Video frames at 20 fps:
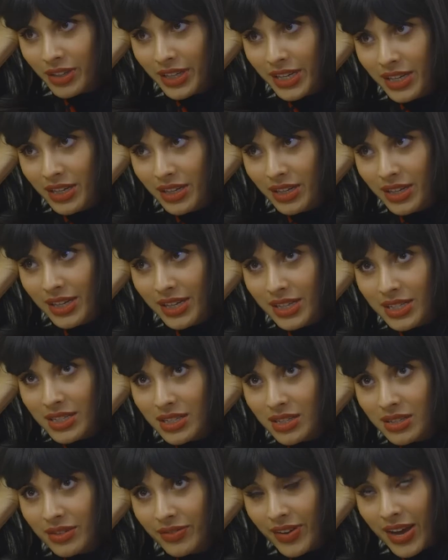in
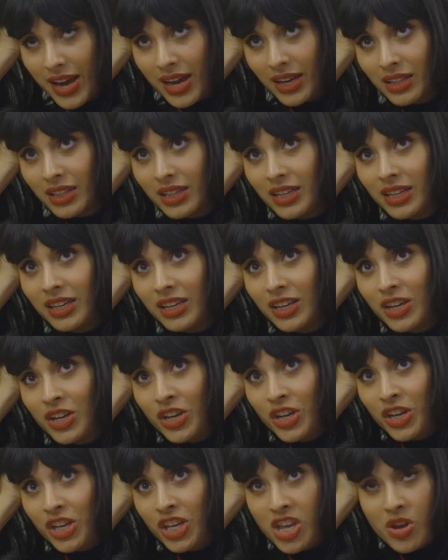is the fact that
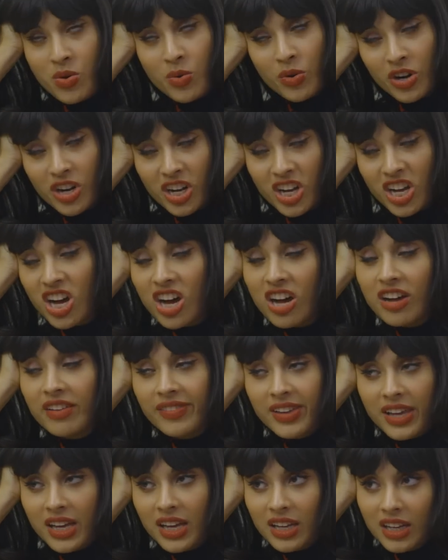you are a
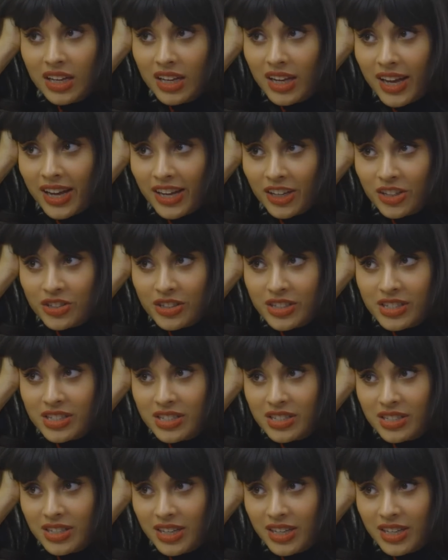curvier actress